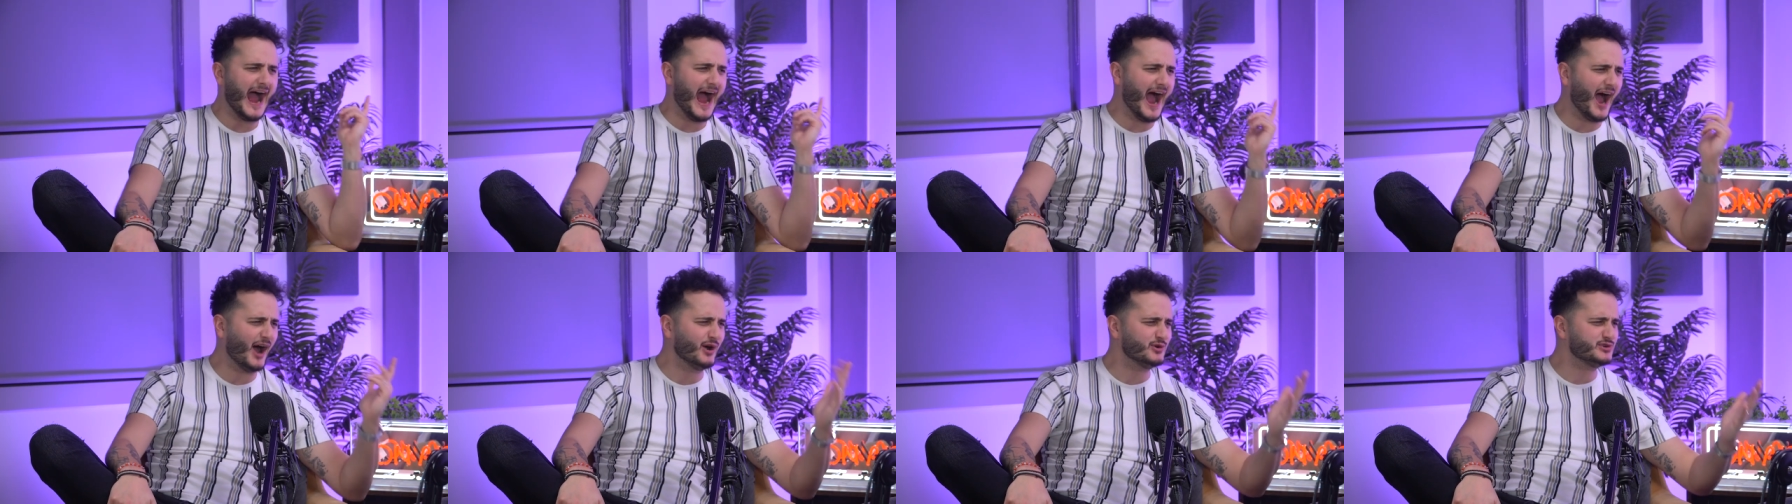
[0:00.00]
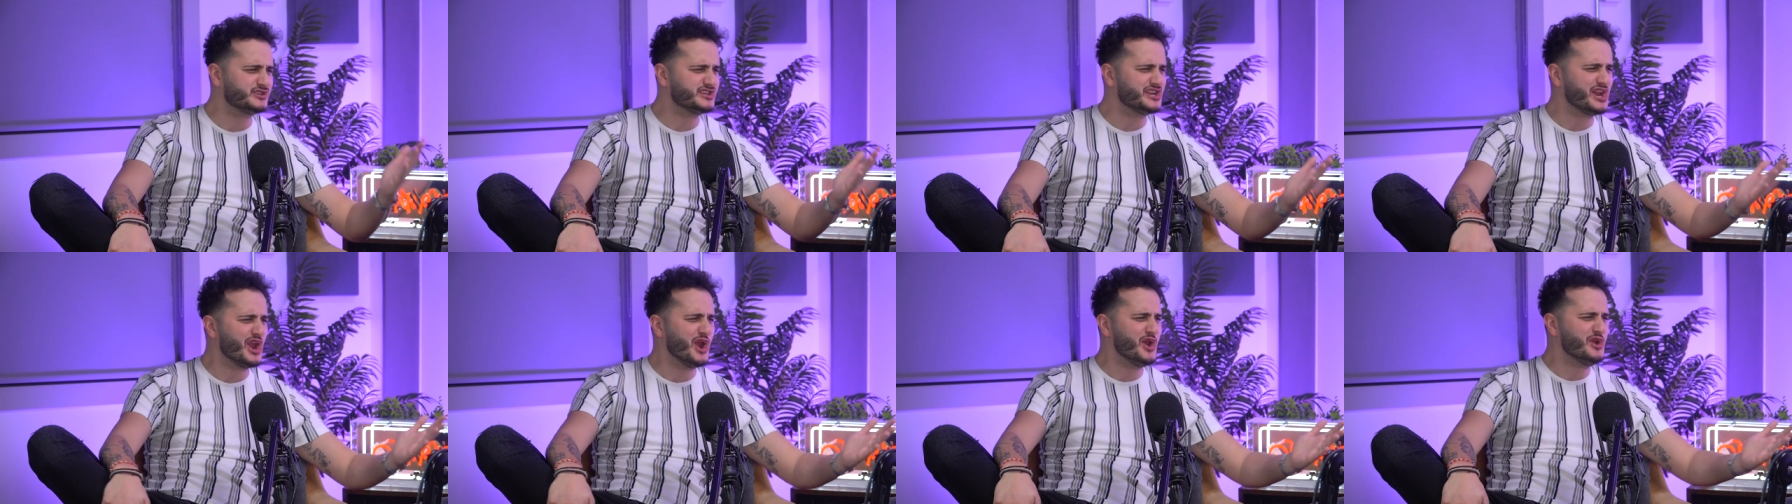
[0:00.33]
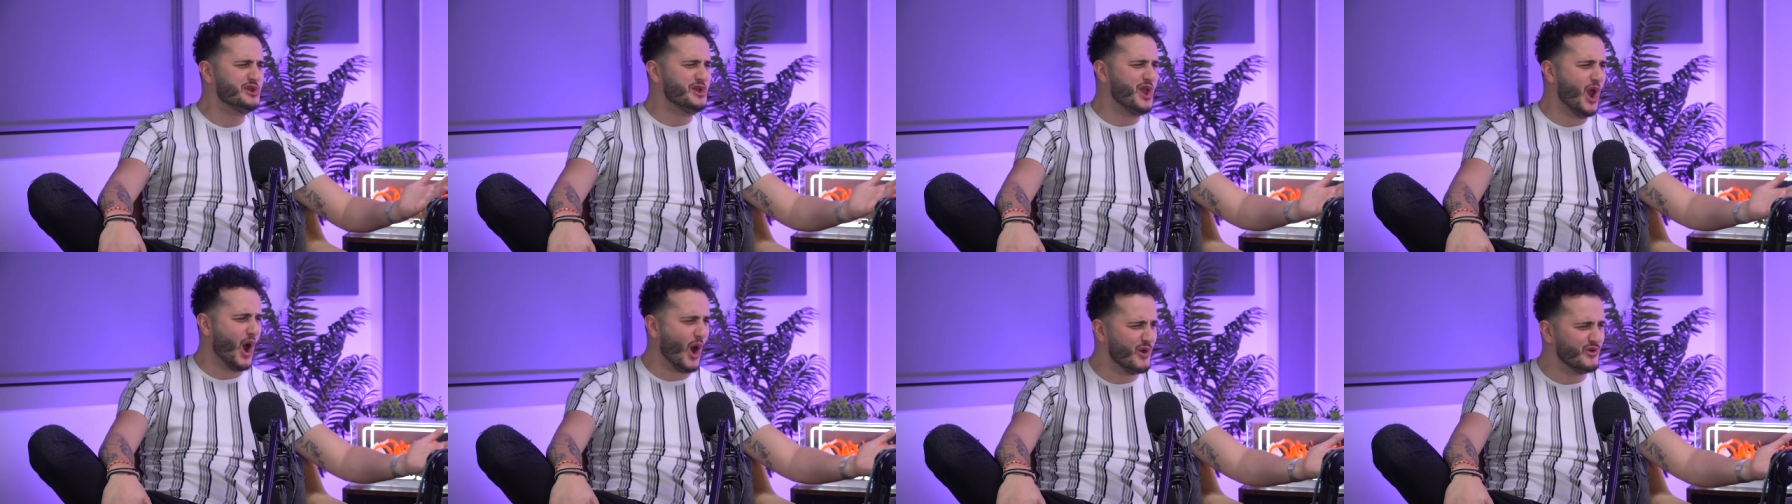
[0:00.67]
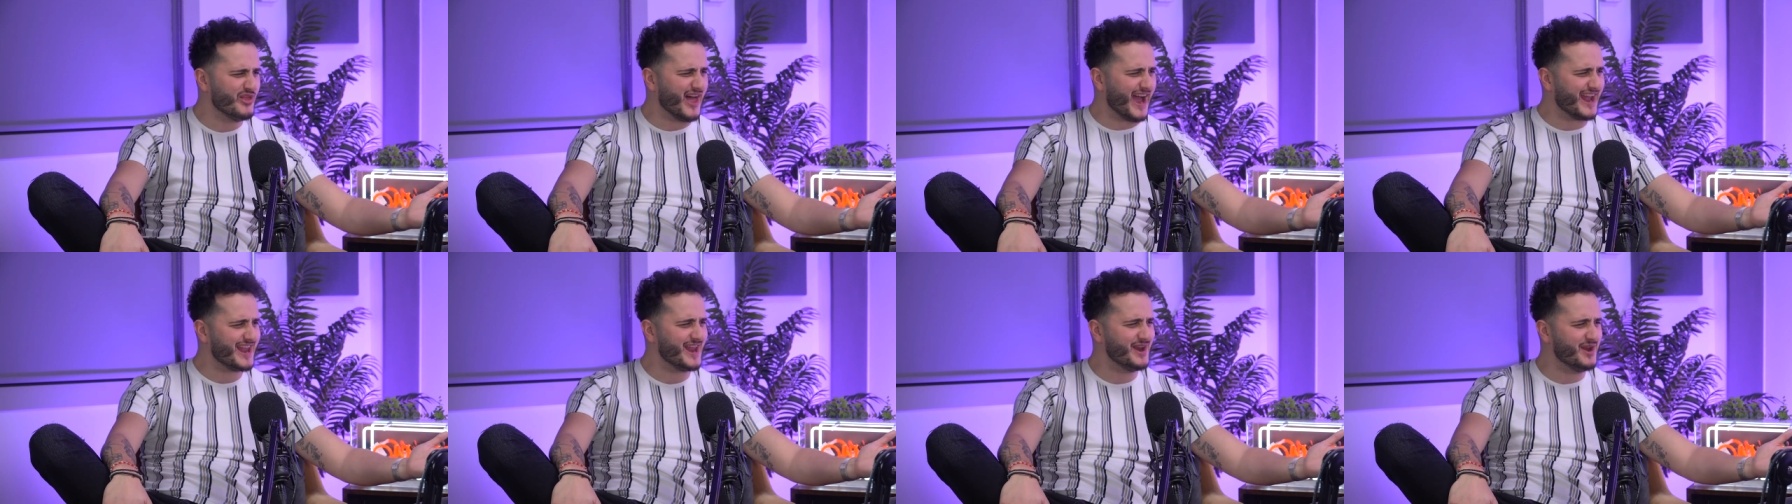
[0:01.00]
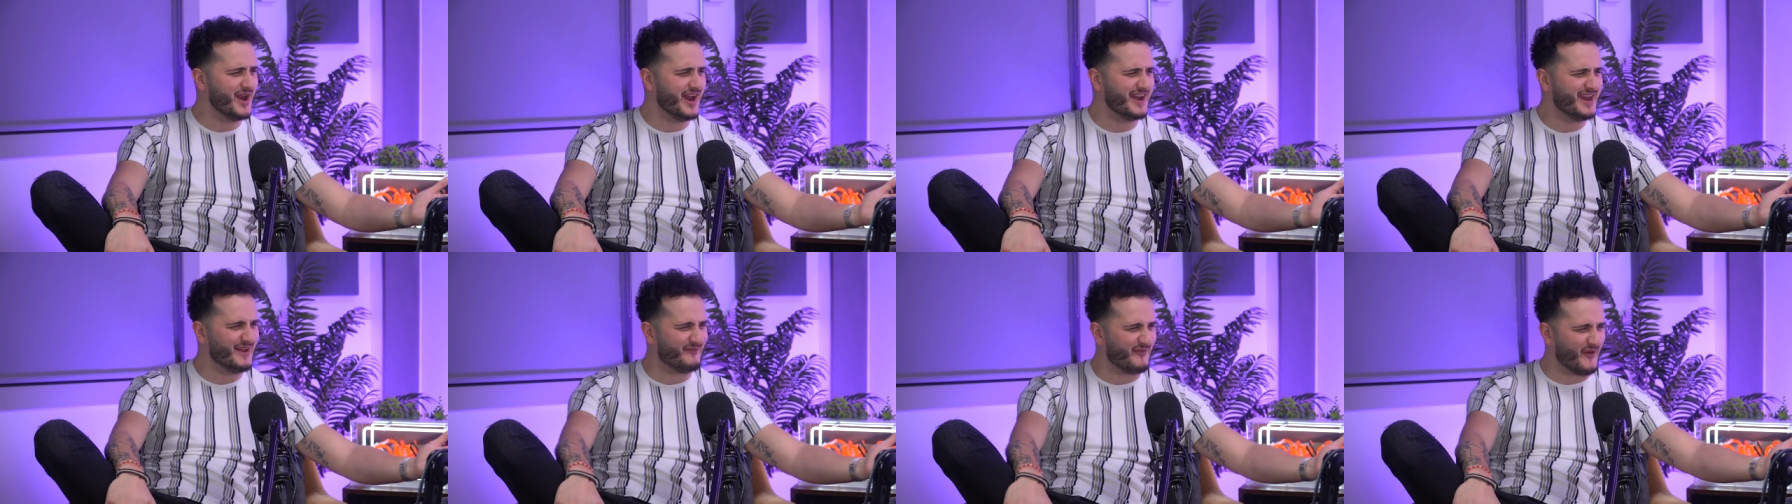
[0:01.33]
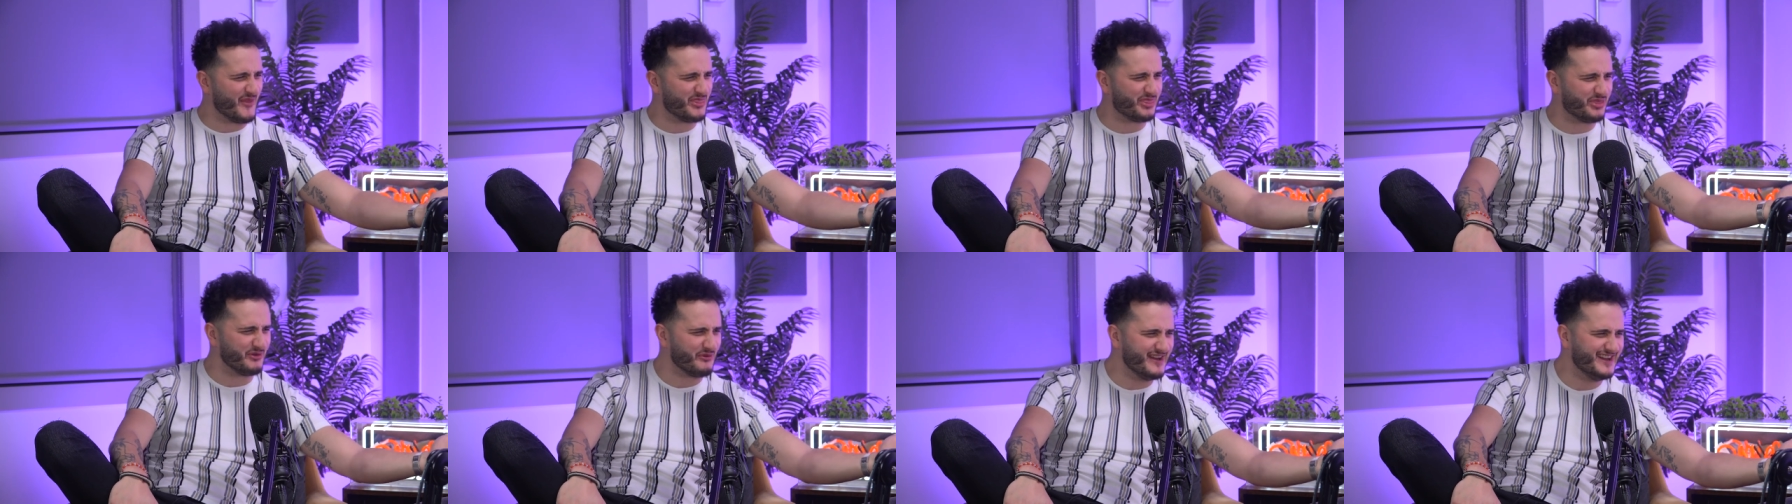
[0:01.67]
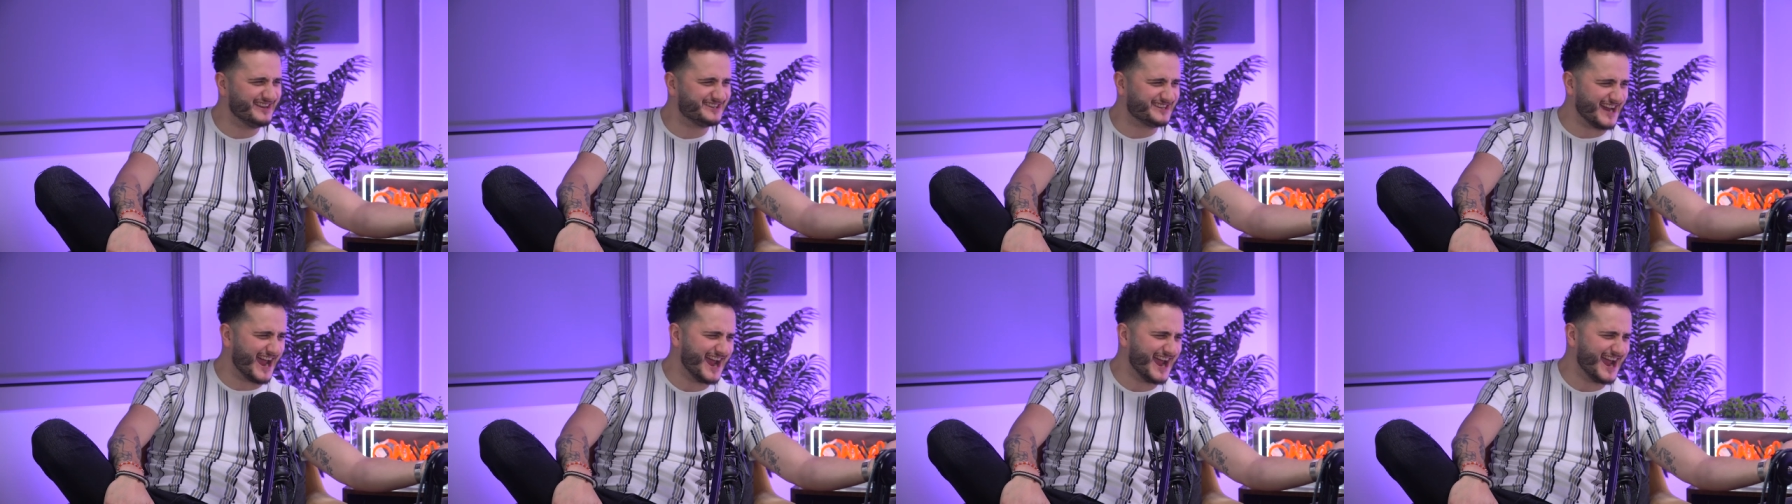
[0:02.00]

how do you know that? You've known her for three